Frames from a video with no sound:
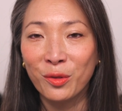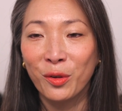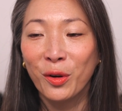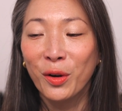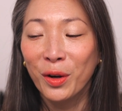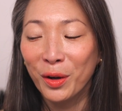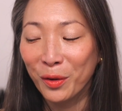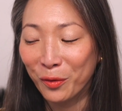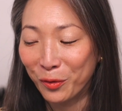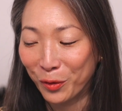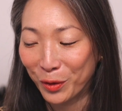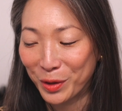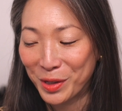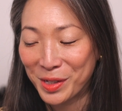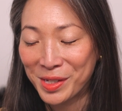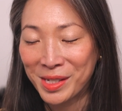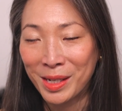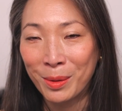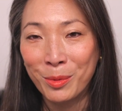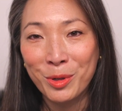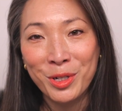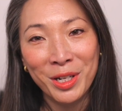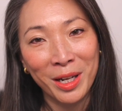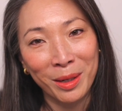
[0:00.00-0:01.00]
for, for the
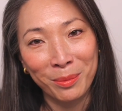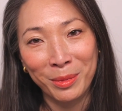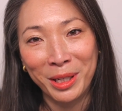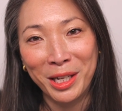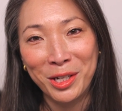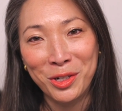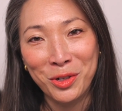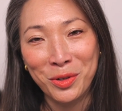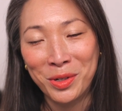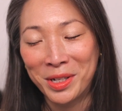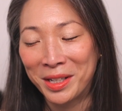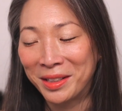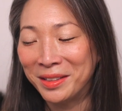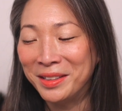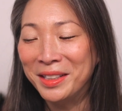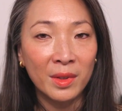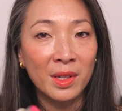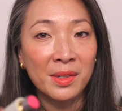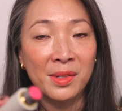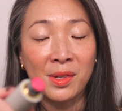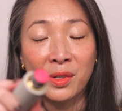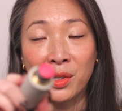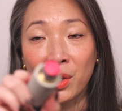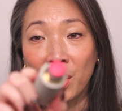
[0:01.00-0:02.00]
summertime, can't you tell?
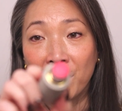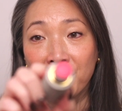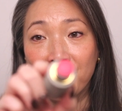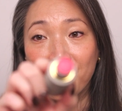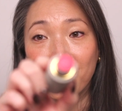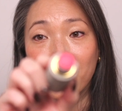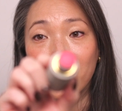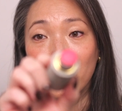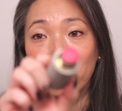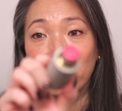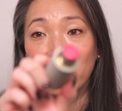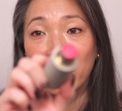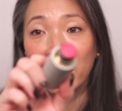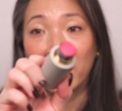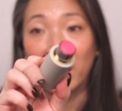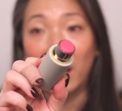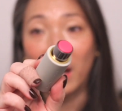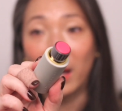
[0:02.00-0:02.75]
This is also something